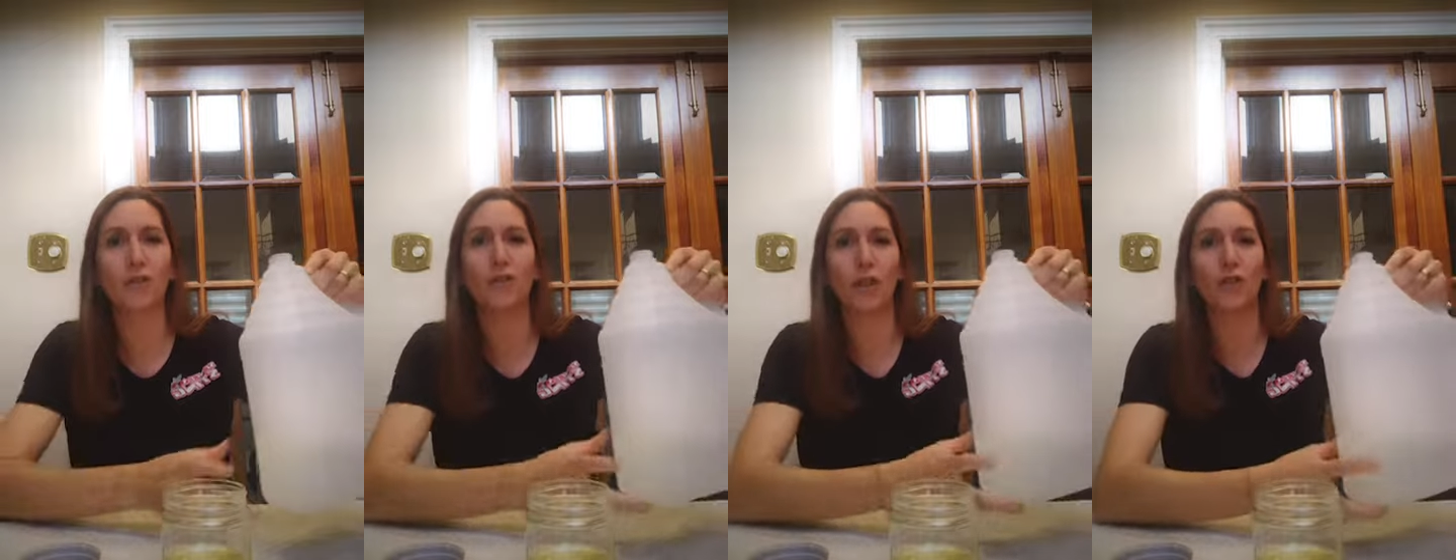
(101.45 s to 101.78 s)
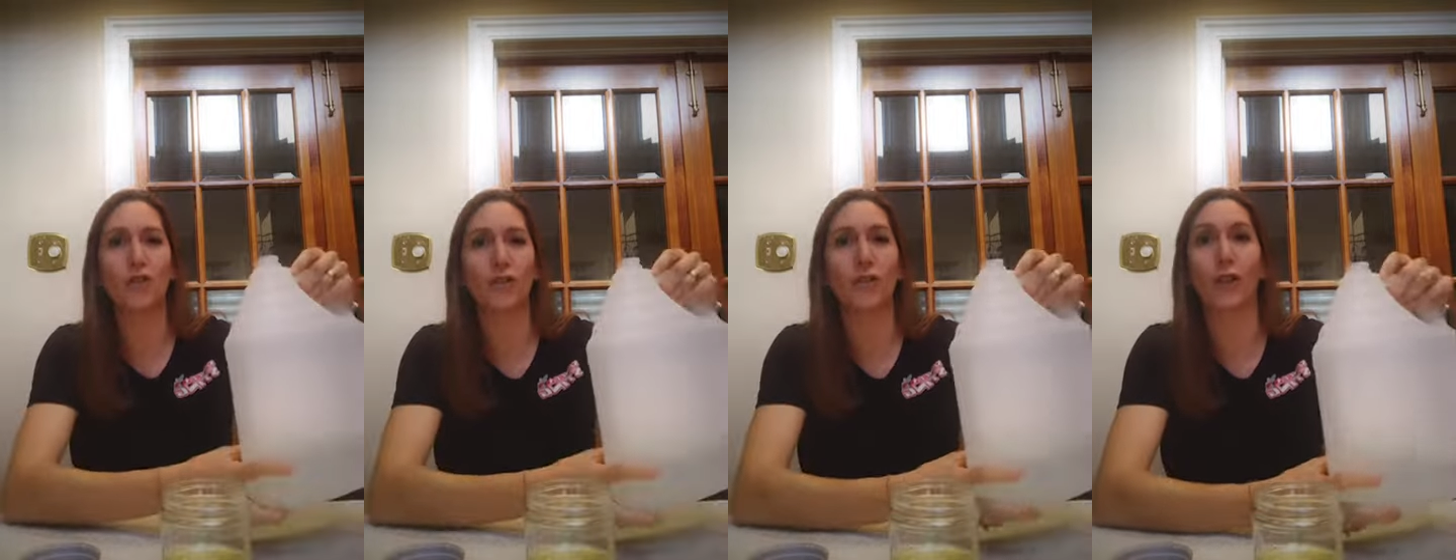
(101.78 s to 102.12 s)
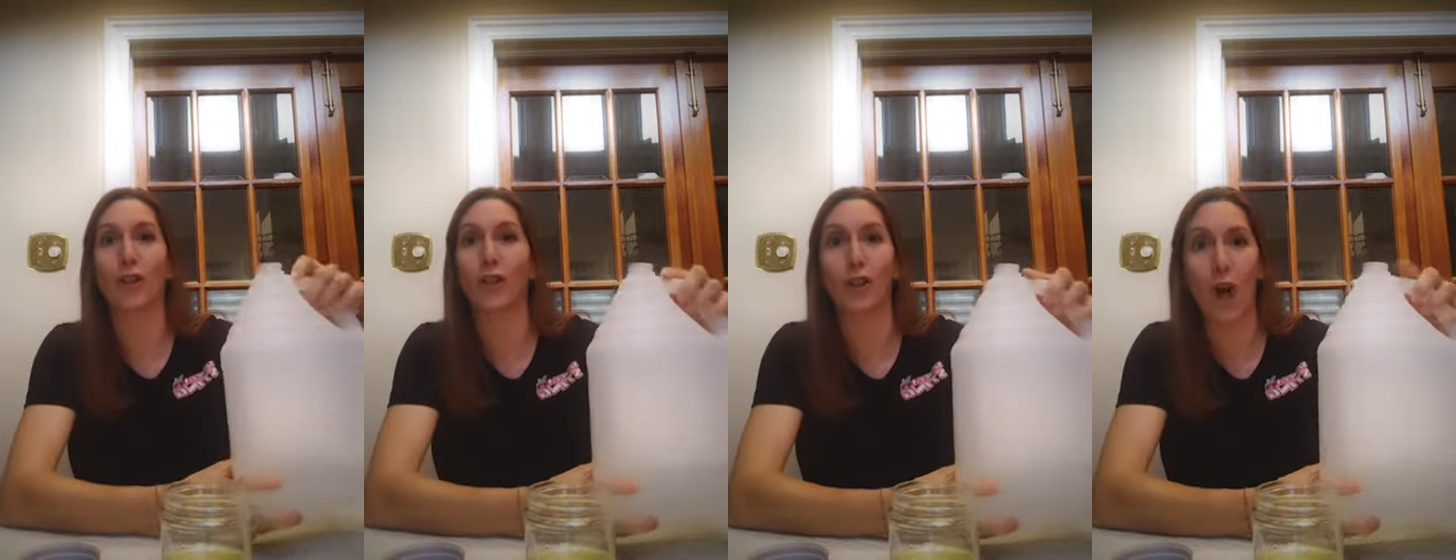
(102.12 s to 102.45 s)
You can use it for a
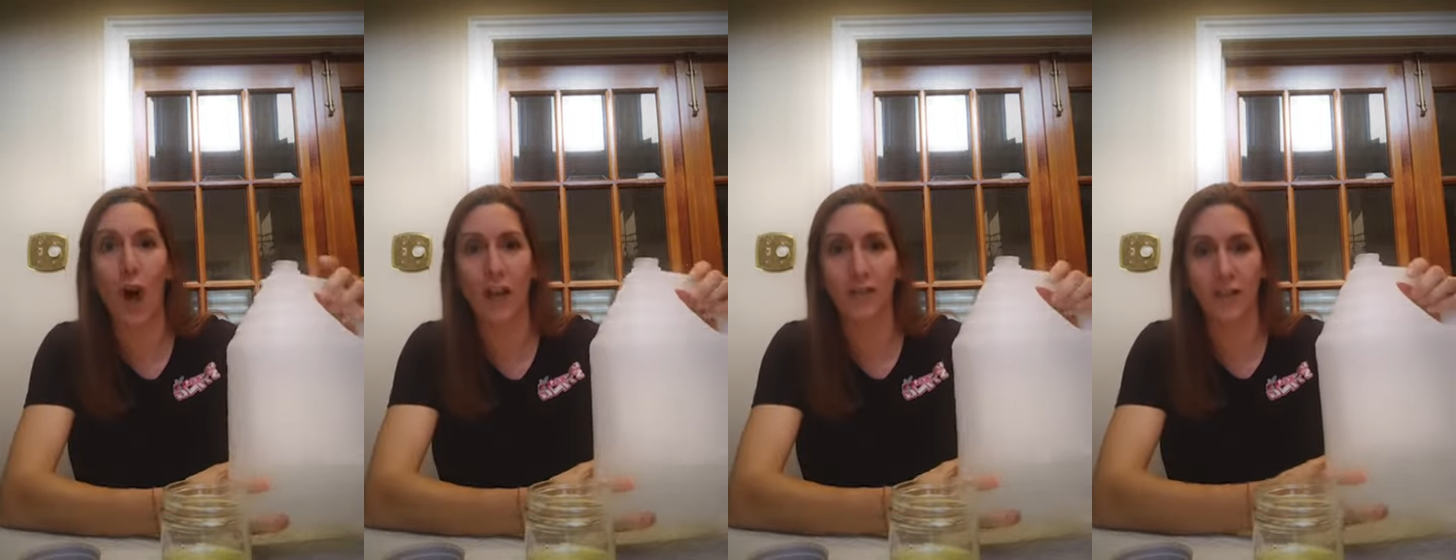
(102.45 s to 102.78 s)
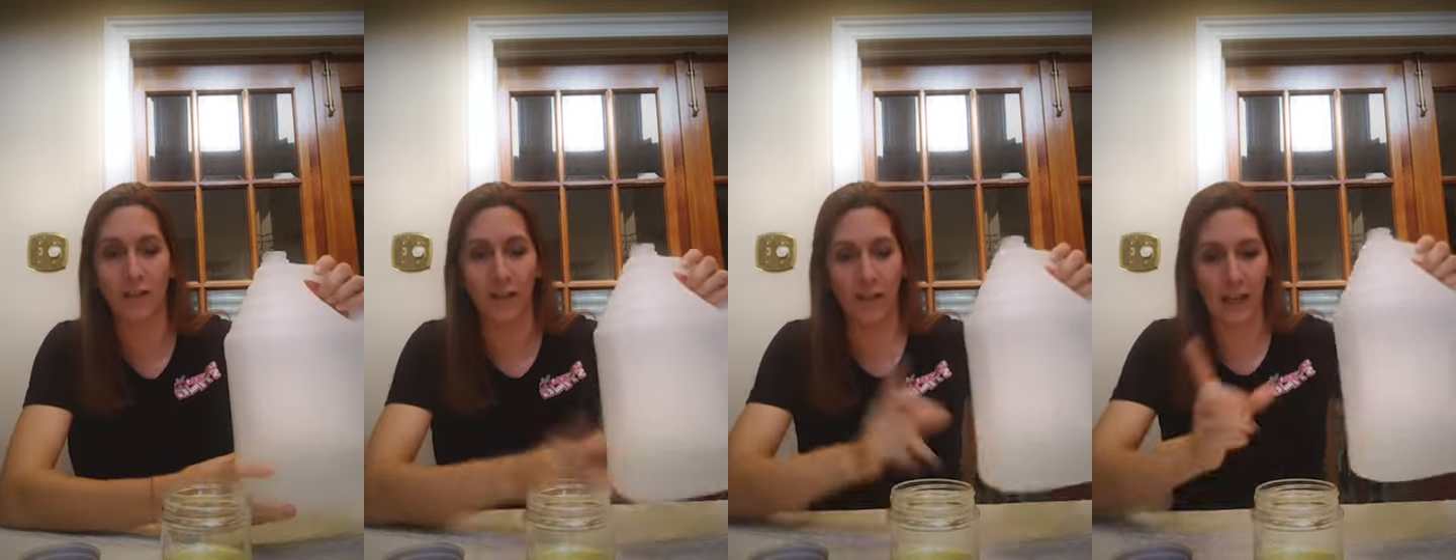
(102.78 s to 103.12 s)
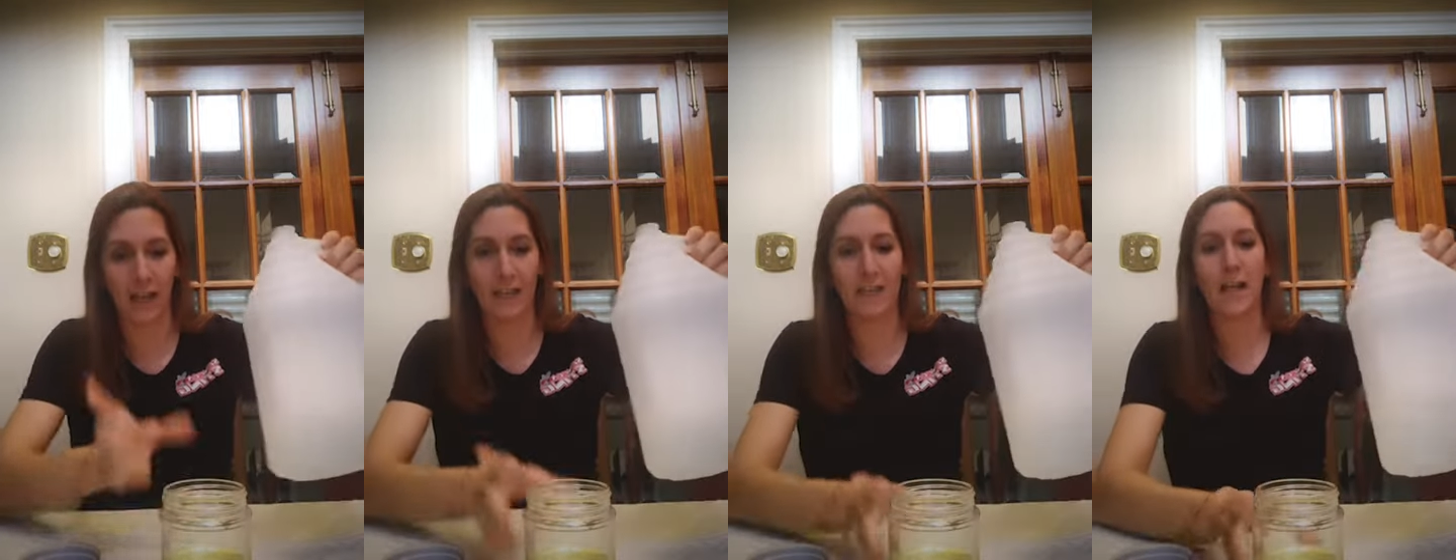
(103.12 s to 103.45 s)
lot of different
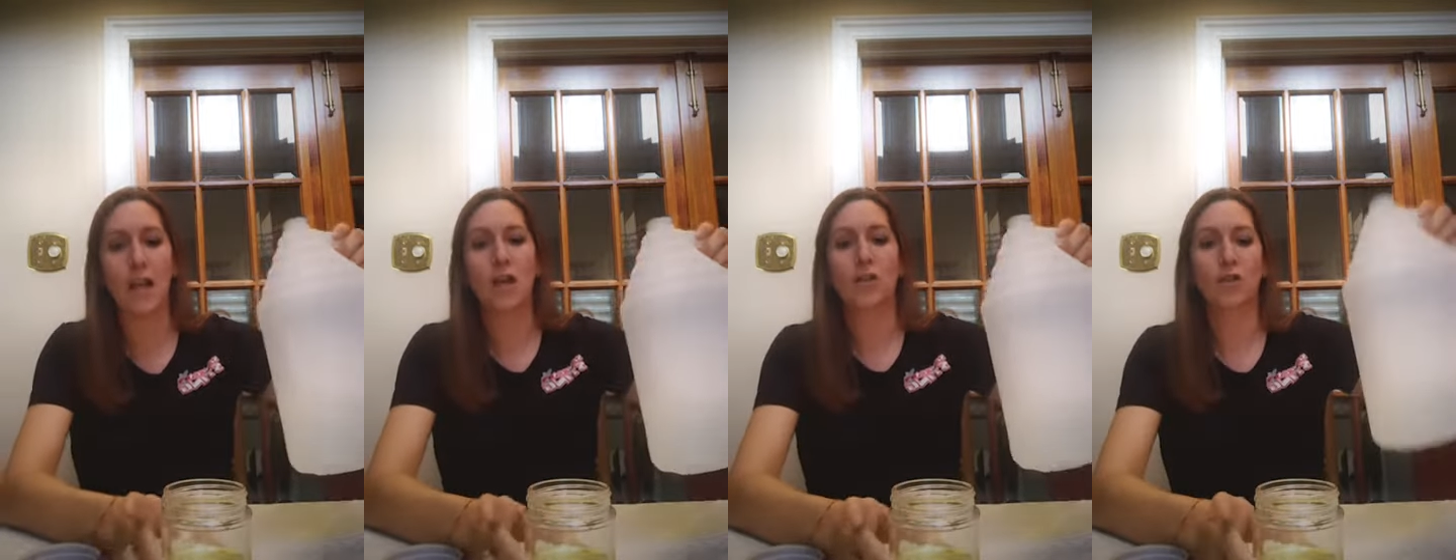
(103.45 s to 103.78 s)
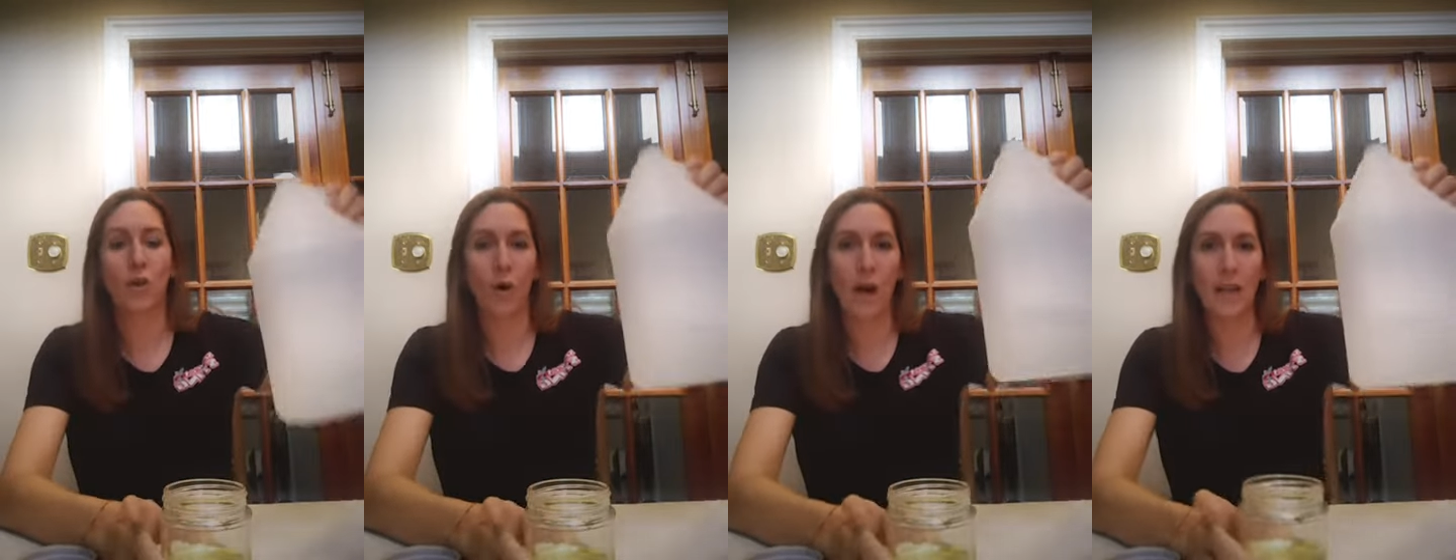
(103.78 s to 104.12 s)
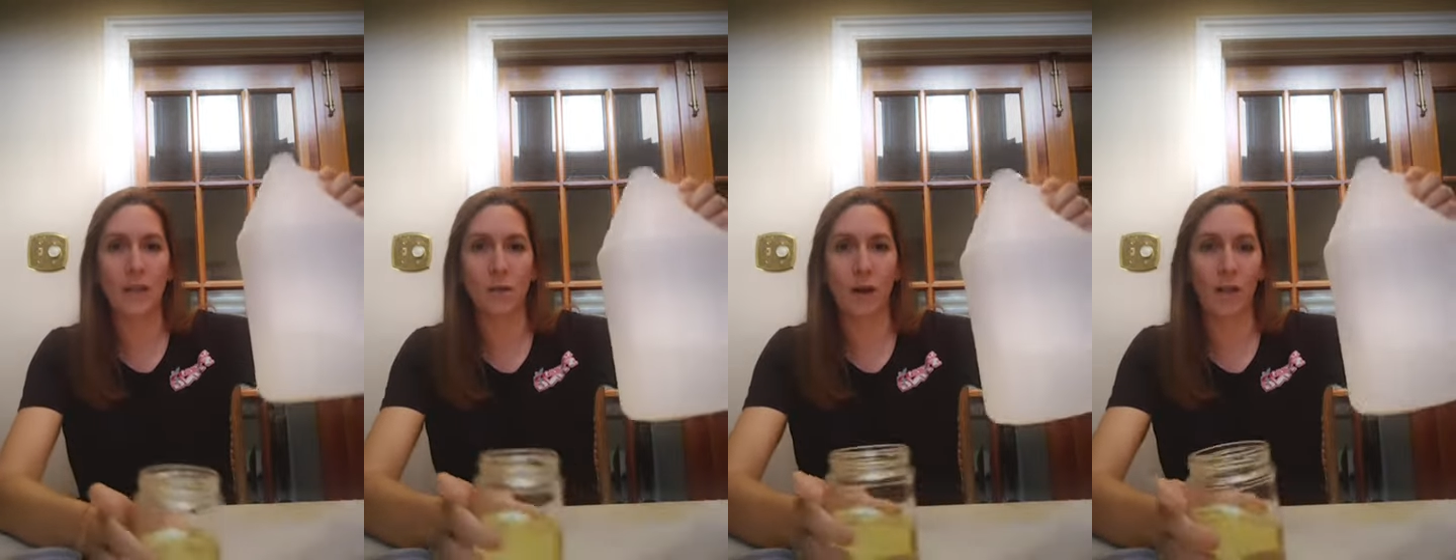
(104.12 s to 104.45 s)
things. So I
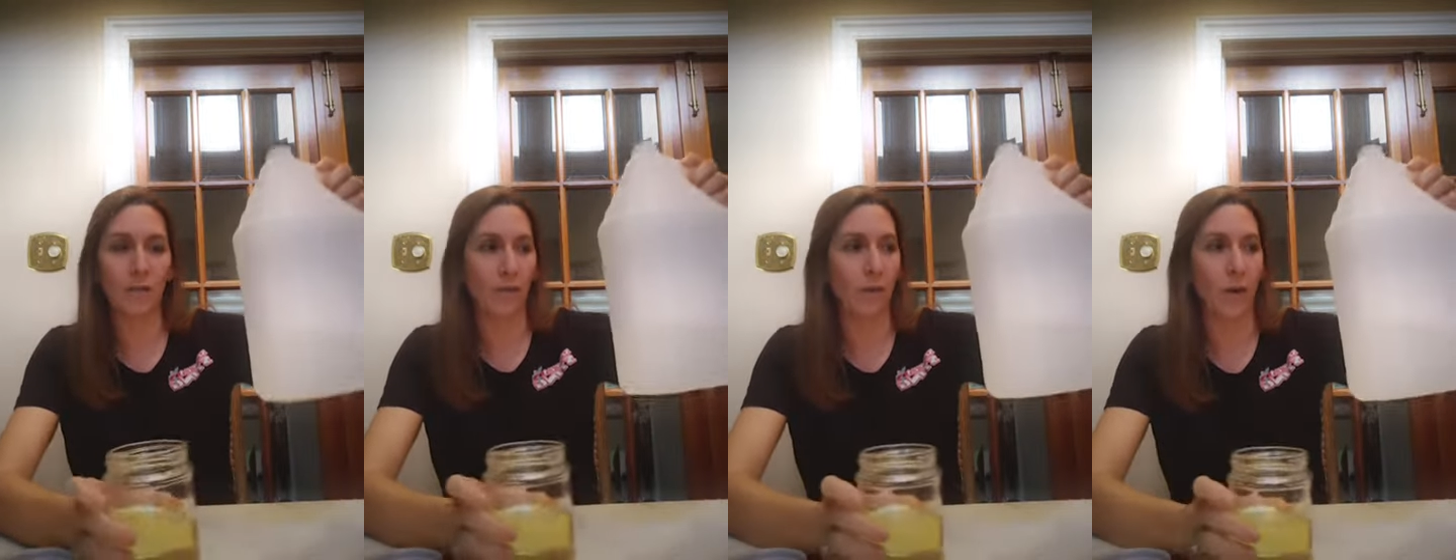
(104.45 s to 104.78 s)
do have